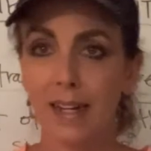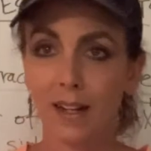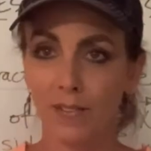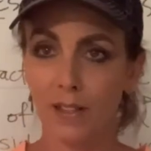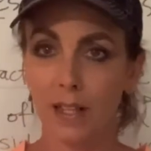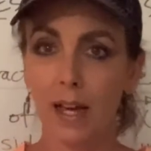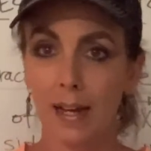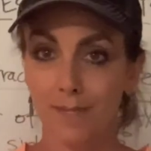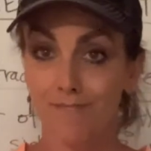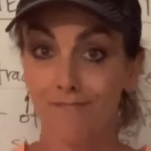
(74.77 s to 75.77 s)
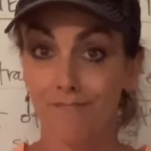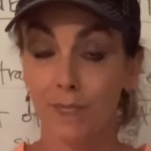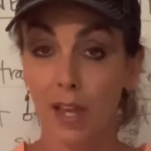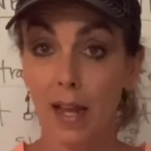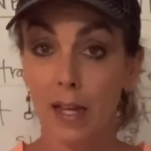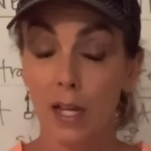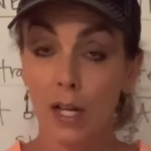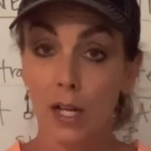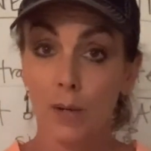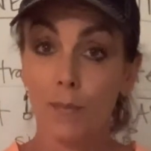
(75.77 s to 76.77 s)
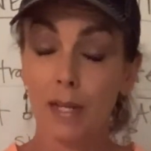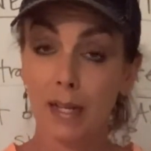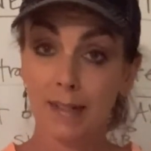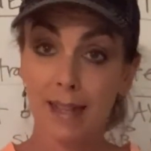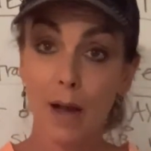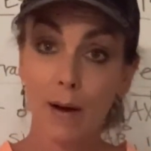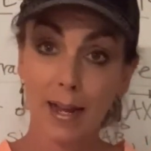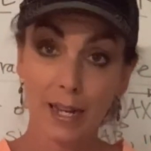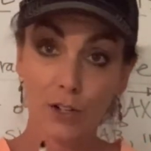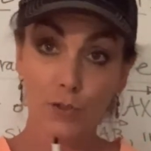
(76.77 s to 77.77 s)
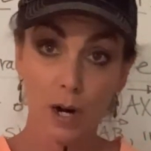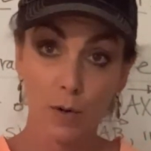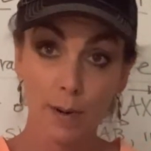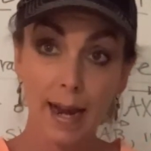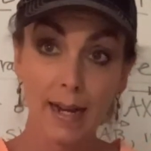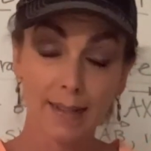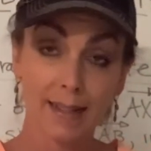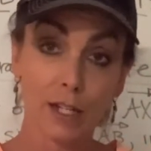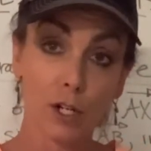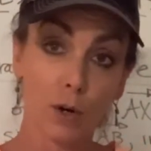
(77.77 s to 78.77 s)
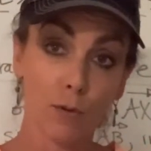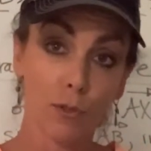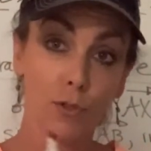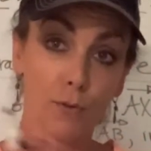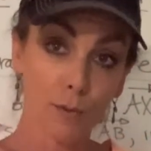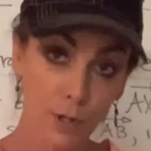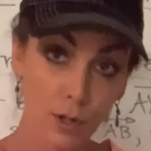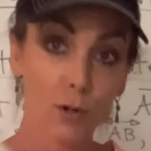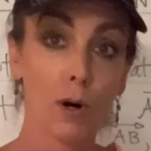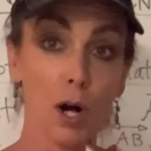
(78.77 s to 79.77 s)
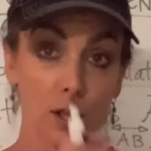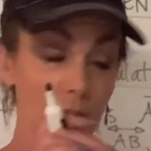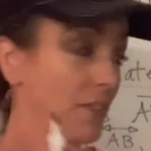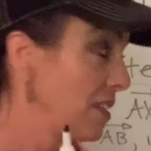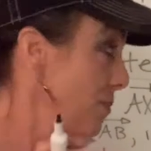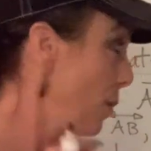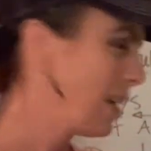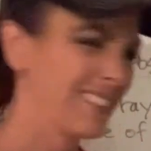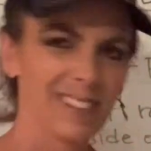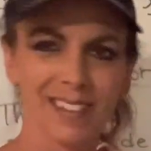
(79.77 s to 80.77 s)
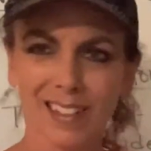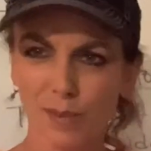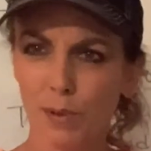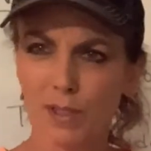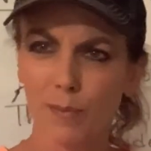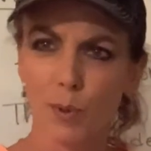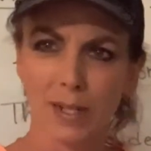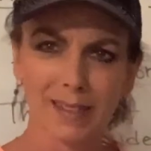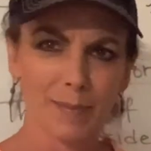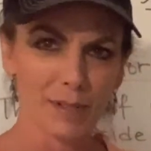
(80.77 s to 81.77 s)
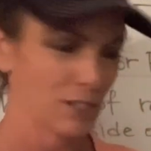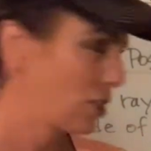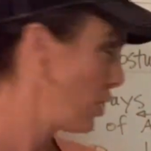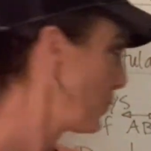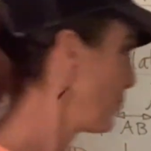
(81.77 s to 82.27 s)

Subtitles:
of the line. Okay, because now I can draw rays that go through all of these points. Let's put some points up there too.